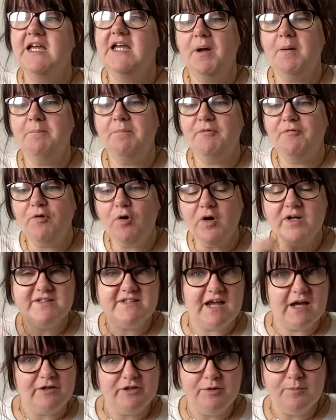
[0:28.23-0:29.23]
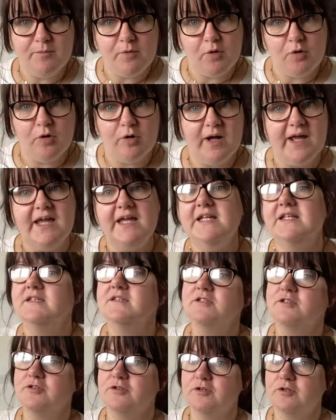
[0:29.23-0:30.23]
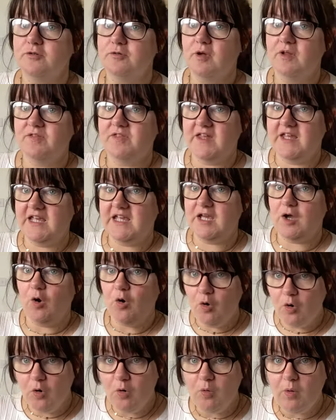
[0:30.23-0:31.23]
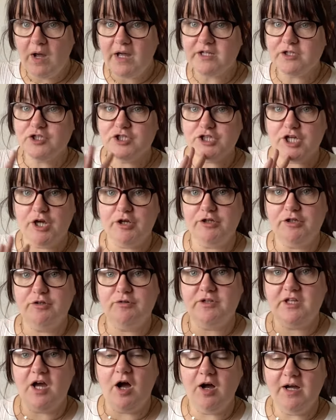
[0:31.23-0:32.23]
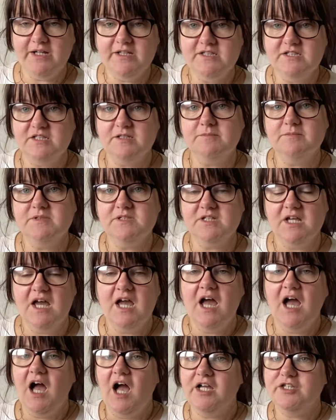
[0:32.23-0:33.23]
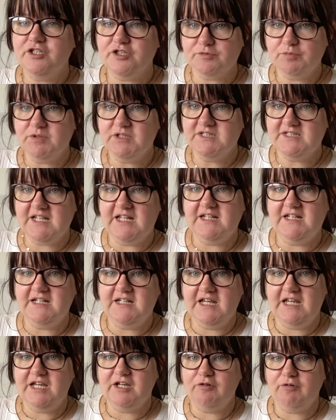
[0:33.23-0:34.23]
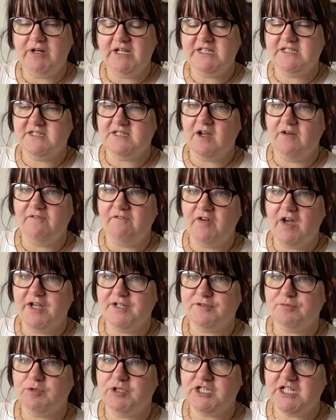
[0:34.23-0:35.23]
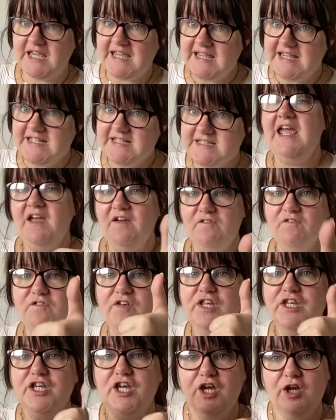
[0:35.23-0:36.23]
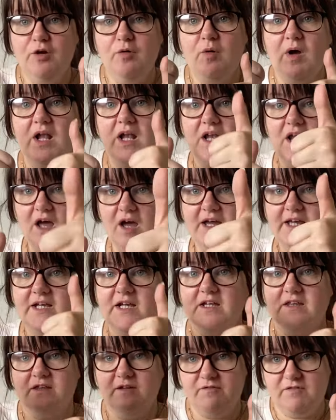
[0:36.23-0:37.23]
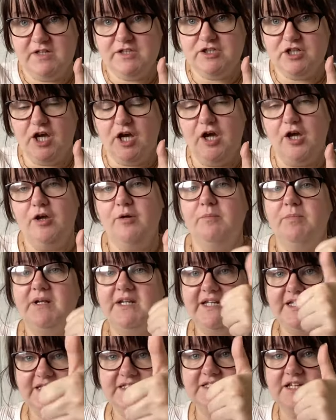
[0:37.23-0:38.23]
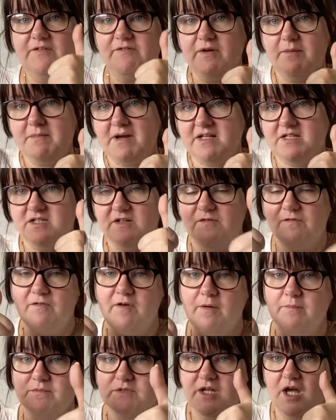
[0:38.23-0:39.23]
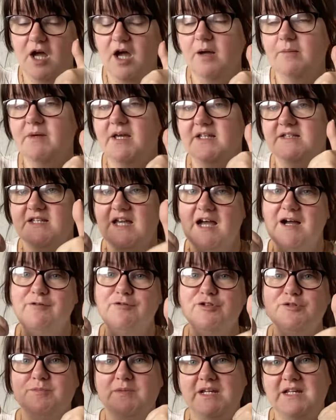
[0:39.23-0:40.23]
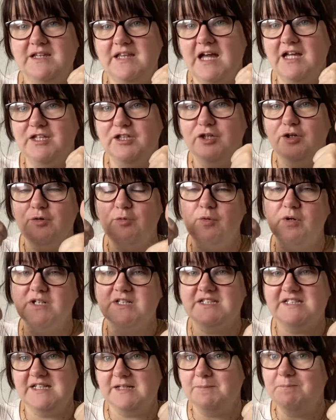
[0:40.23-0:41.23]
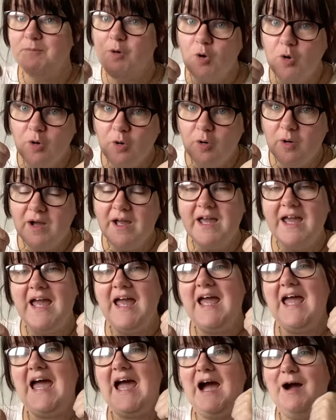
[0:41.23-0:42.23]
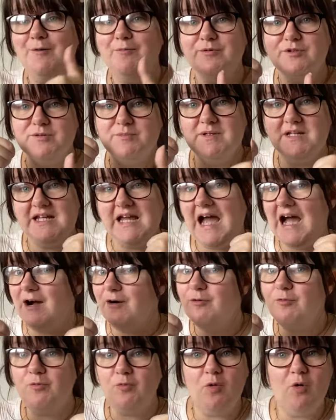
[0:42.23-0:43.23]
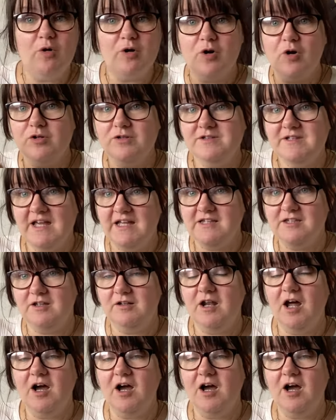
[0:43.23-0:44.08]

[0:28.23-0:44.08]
But before I tell you more into the haul and show you the items, I just want to say the nitty gritty stuff first, which is, if you like the video, please give it a massive thumbs up. It tells me that you want to see more. It helps me out what content you